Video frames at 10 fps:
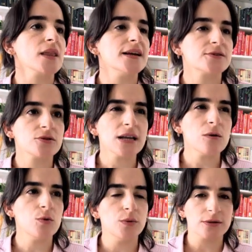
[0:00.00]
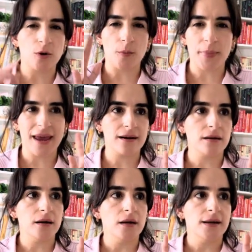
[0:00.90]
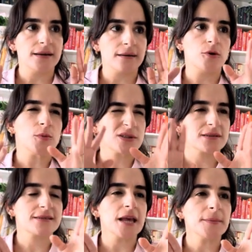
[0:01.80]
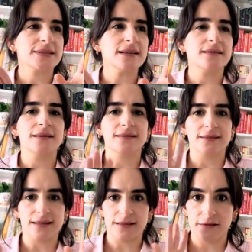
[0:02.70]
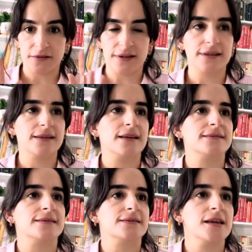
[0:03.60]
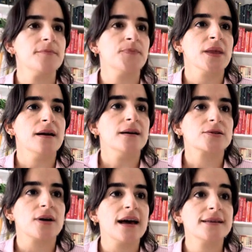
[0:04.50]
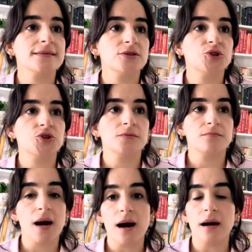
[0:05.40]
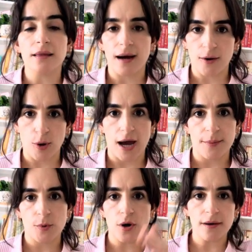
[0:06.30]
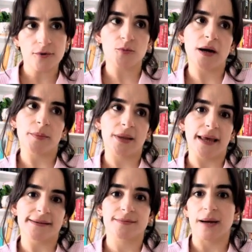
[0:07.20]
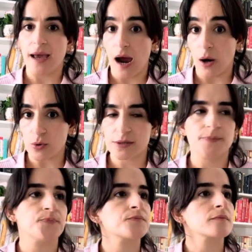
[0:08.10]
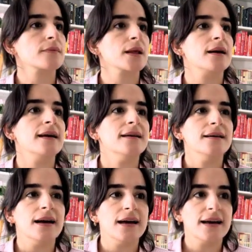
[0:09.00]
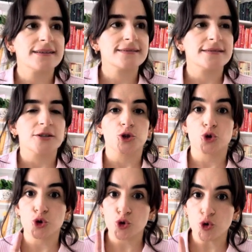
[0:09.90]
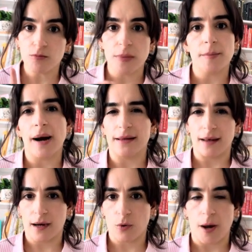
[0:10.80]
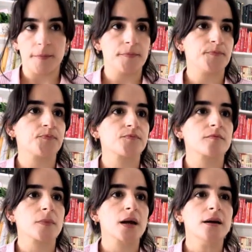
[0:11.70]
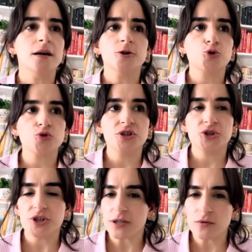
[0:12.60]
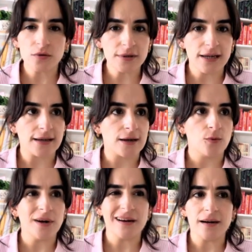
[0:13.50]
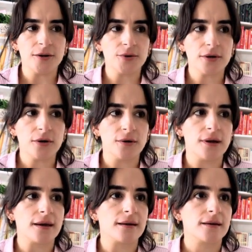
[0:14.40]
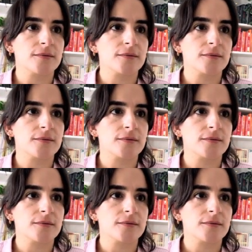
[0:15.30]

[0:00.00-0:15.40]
So now we will compare almost the same sentences in different tenses. Okay, so as the chumalaho, I'm going to my place, my house. As chumalaho, to the chikudere, where are you going?